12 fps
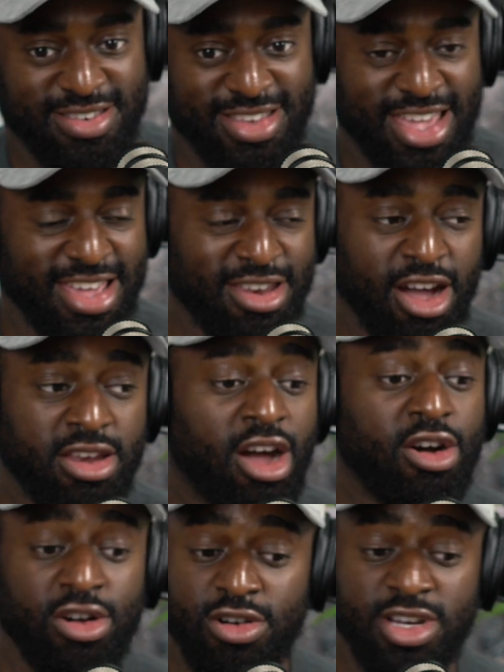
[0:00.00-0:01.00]
And yeah.
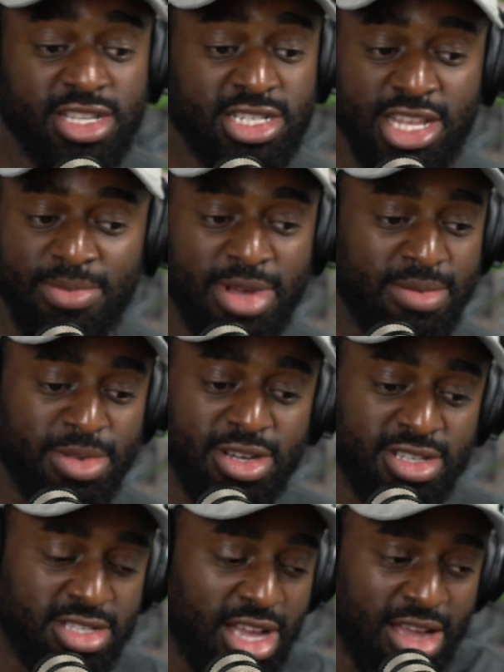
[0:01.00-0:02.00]
No. Honestly, man,
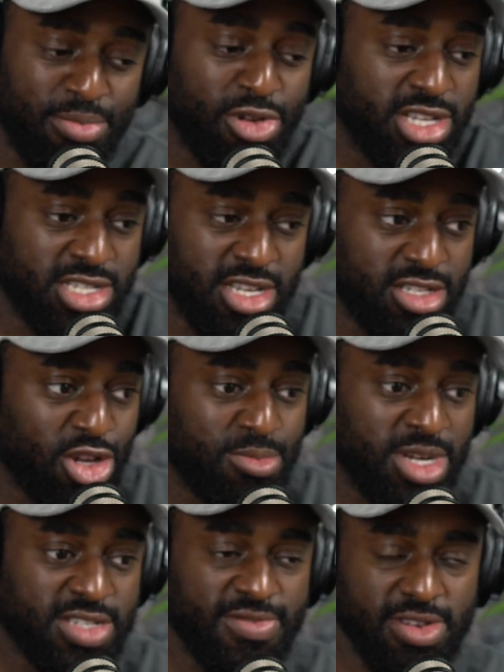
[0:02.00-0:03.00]
because I appreciate you so
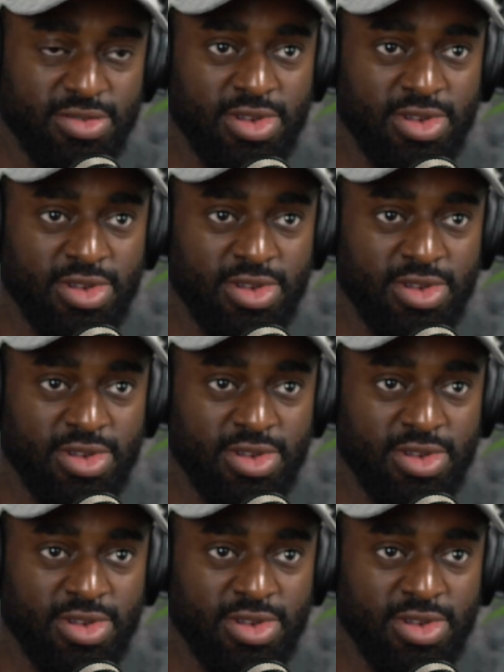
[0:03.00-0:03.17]
much.